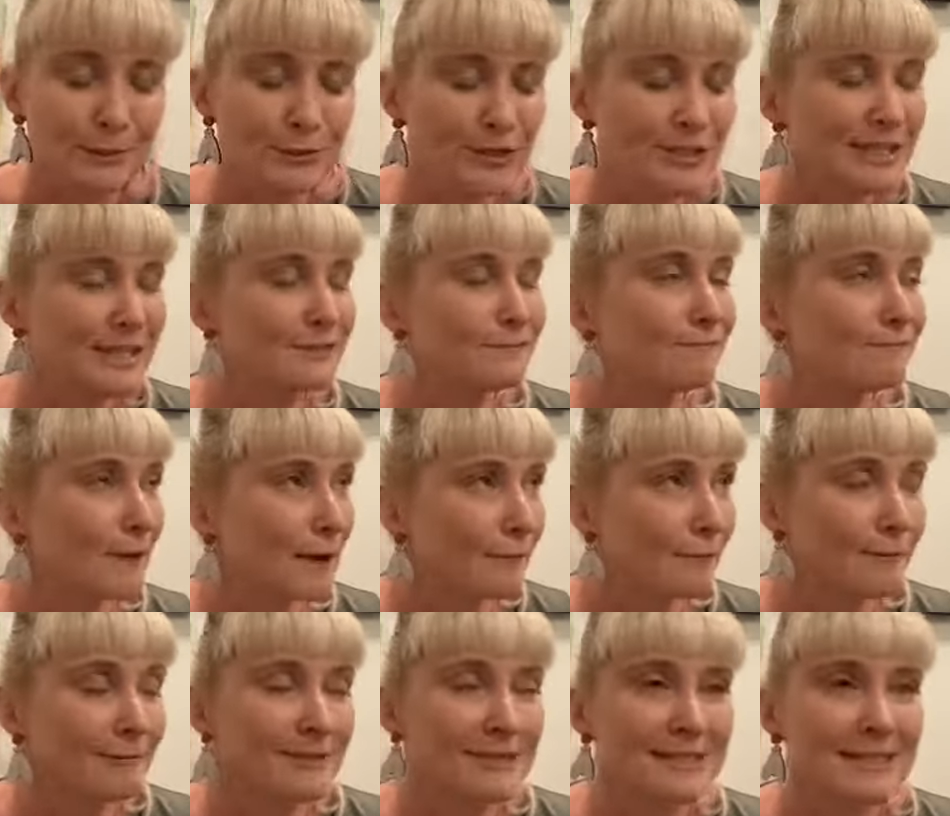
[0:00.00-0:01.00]
She is
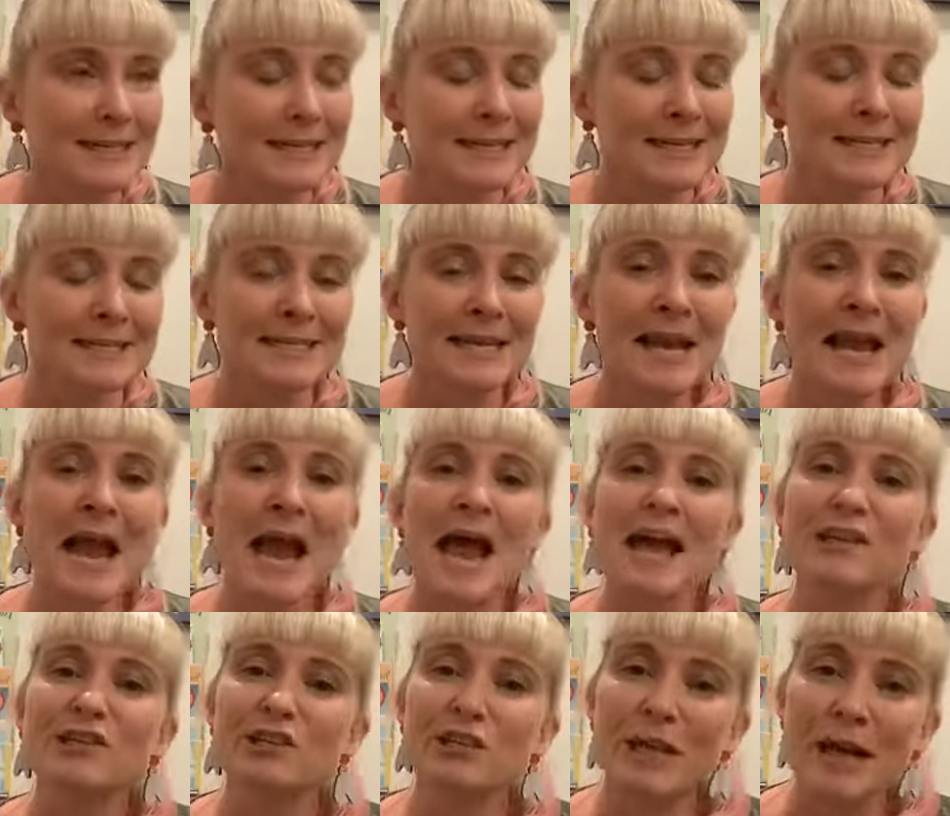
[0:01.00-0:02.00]
very resilient,
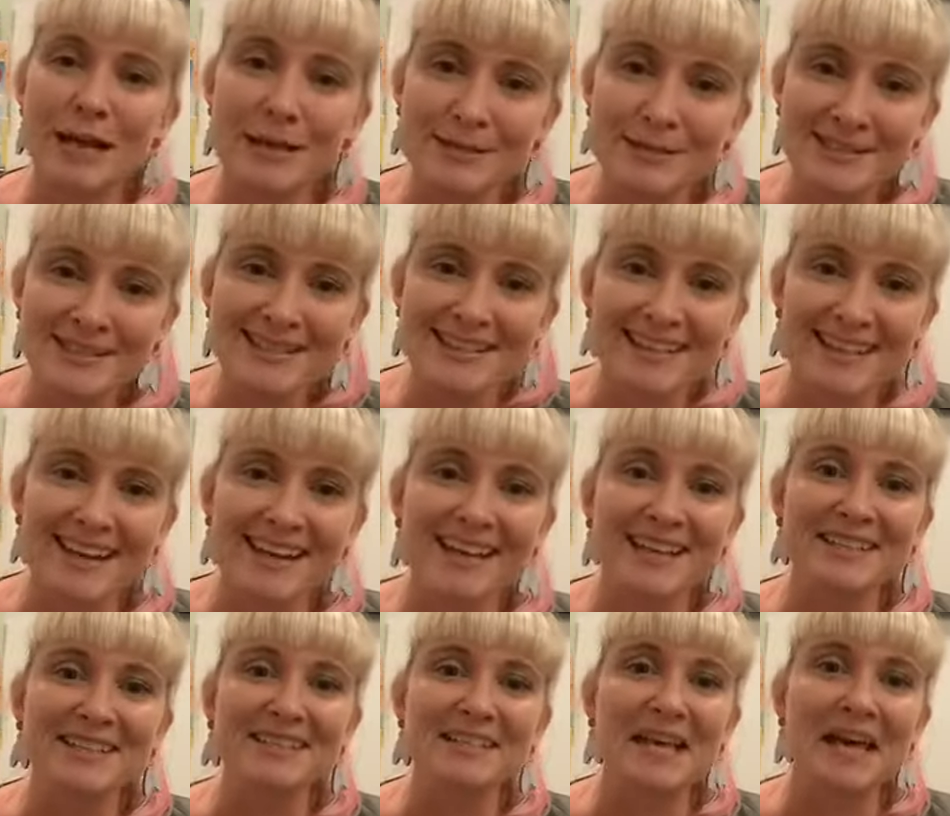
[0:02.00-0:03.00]
and she
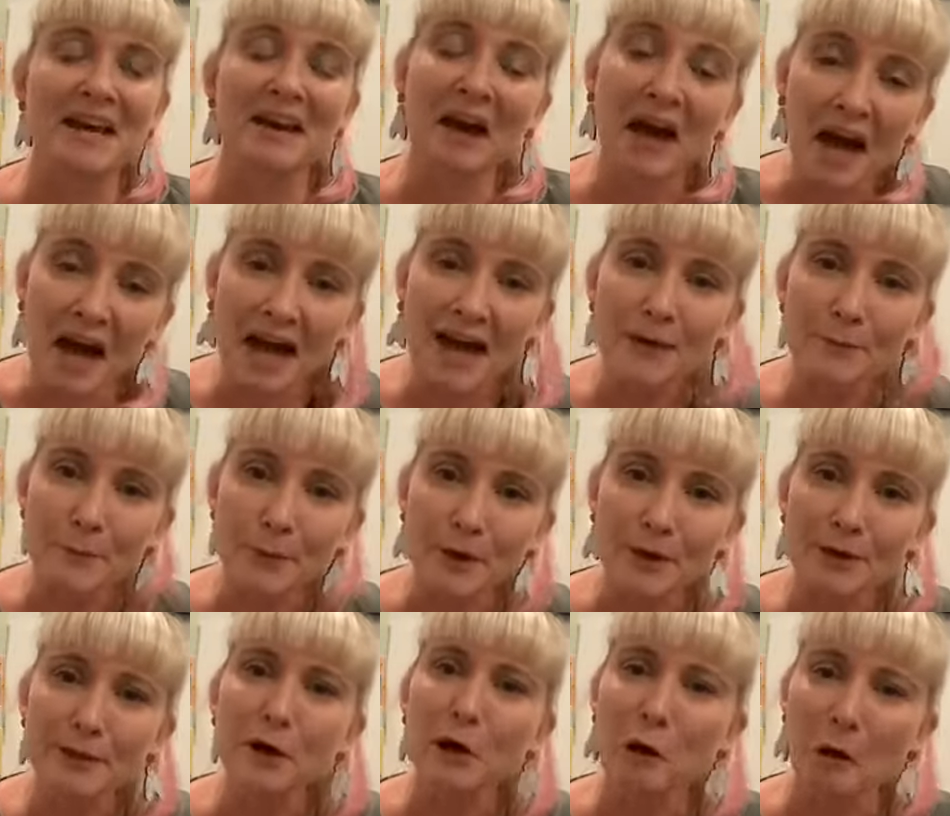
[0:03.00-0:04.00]
understands that hard work